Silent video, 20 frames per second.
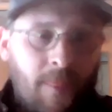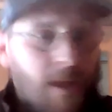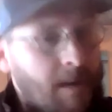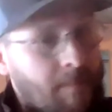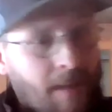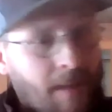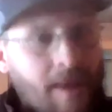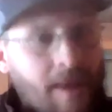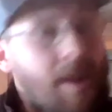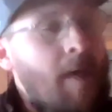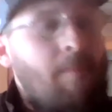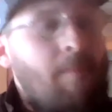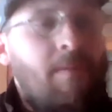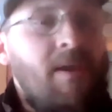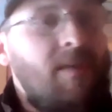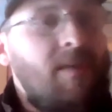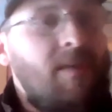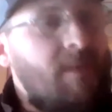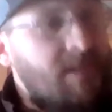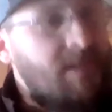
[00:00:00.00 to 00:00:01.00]
And it might not
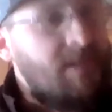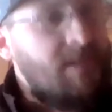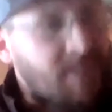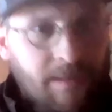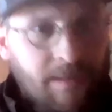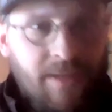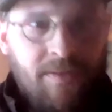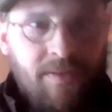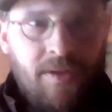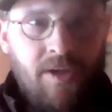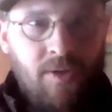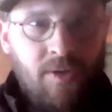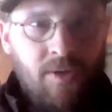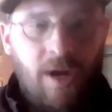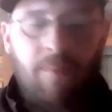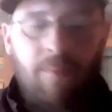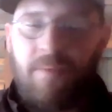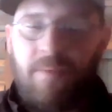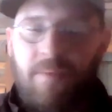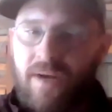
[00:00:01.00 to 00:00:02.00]
be in the timeline that you
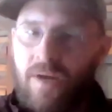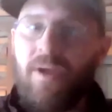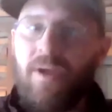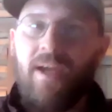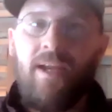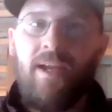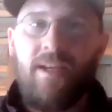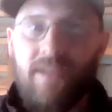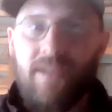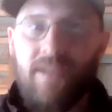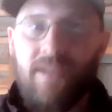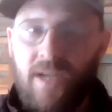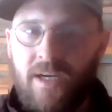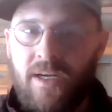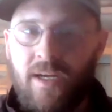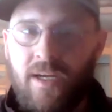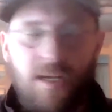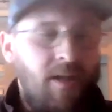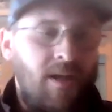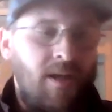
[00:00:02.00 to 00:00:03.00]
want, but I will get it
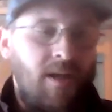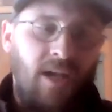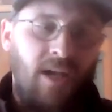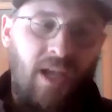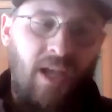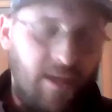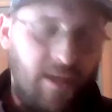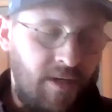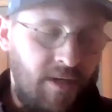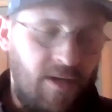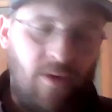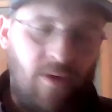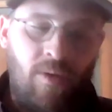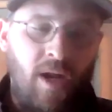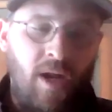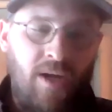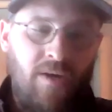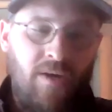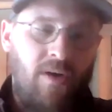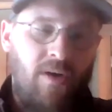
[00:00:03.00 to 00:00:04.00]
done. And you know
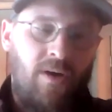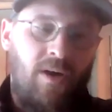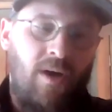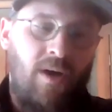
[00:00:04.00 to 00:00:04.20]
what?